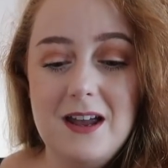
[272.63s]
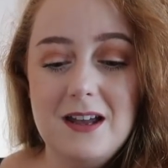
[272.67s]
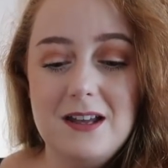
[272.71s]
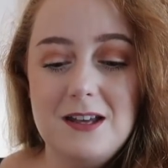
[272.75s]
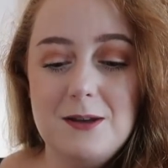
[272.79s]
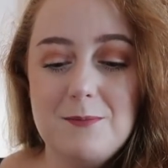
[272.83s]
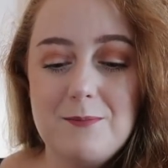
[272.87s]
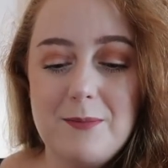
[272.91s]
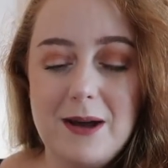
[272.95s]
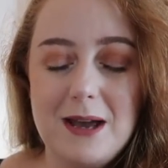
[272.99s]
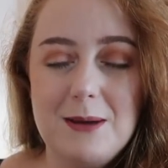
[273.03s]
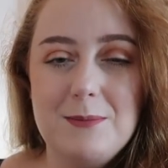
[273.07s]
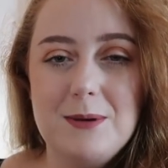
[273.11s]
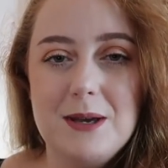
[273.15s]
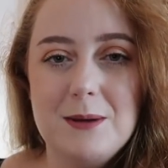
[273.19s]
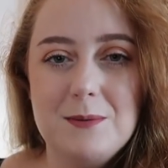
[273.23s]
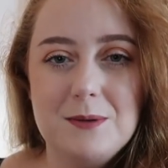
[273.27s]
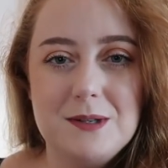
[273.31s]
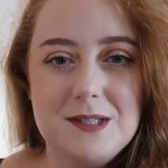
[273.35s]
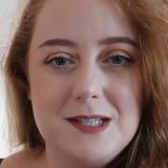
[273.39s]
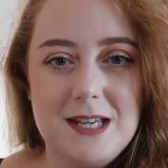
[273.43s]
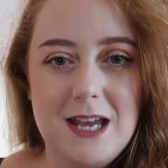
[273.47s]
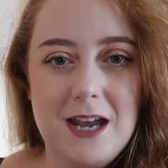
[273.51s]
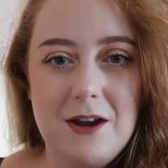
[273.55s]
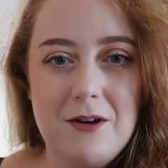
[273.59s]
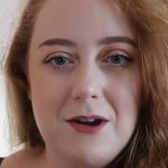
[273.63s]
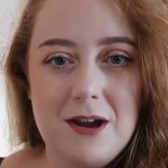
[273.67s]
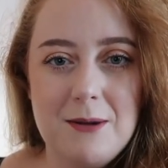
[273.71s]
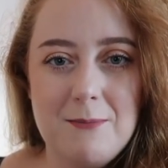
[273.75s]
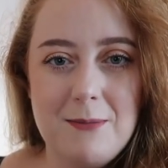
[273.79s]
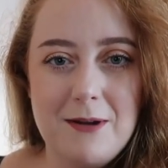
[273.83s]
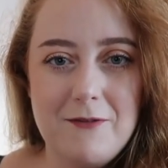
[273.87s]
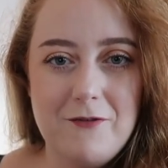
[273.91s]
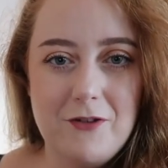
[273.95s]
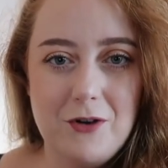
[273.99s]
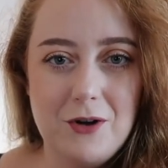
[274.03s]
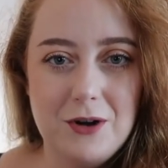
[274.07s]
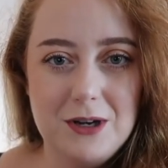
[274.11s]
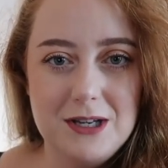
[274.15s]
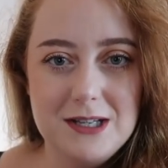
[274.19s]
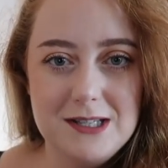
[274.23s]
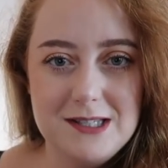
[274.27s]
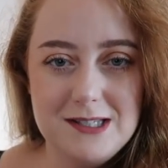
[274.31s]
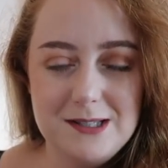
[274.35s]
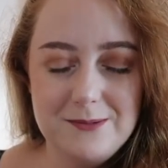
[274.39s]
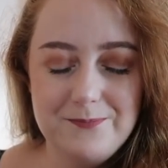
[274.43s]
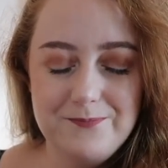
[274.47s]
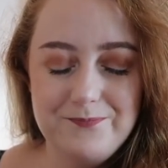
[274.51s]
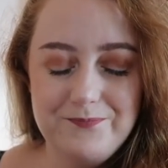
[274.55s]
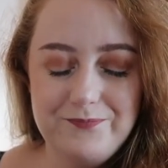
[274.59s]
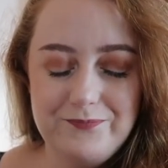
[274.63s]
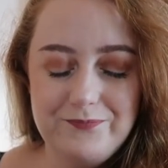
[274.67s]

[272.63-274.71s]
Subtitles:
You might be able to hear it in my voice.